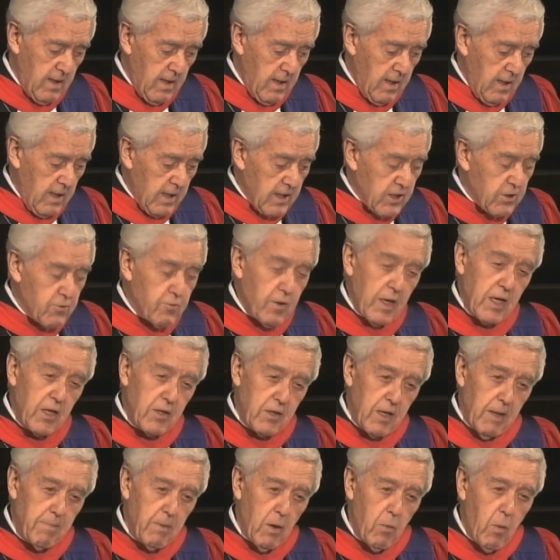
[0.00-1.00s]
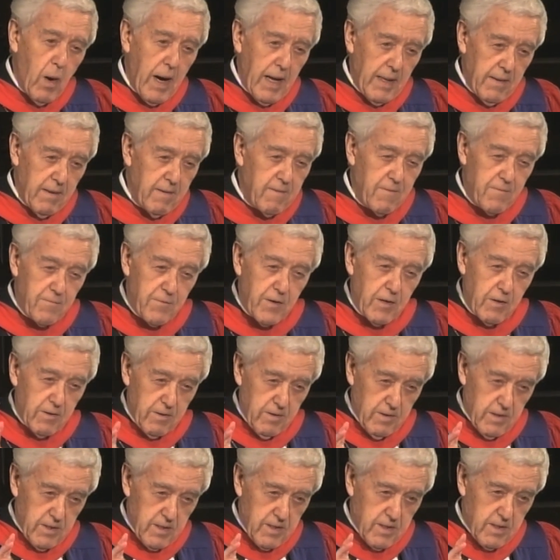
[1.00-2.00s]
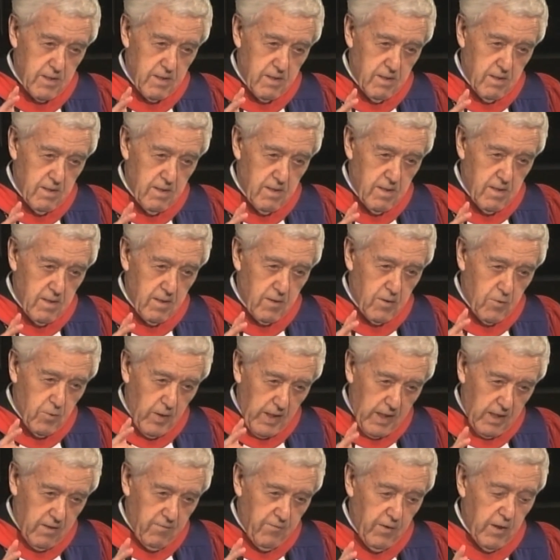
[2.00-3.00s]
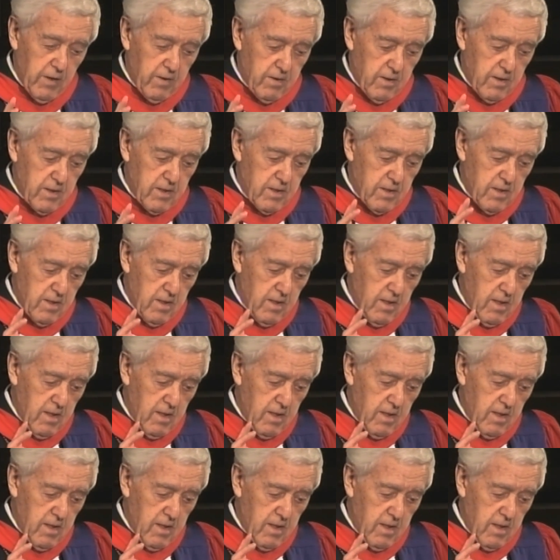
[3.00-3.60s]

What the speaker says: Strength number 1, focus, correct focus.